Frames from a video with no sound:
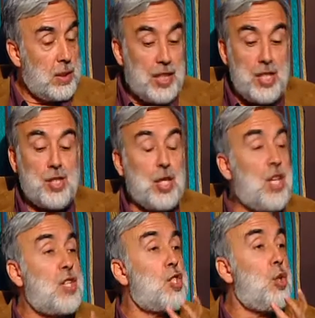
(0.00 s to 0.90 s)
he is
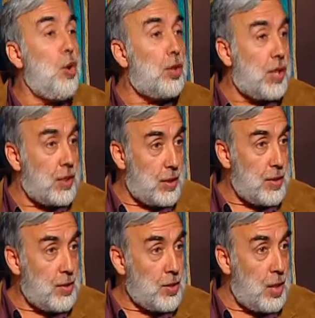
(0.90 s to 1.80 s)
insulting
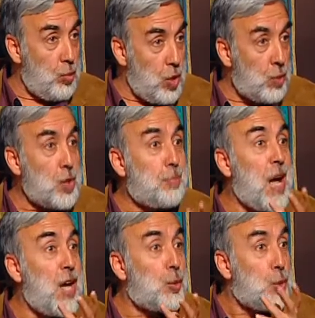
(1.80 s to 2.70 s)
someone with
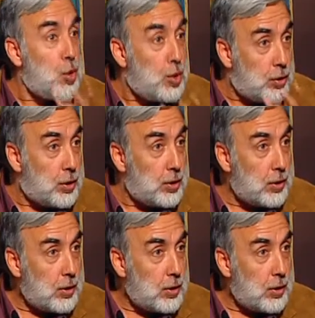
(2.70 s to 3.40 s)
bad word,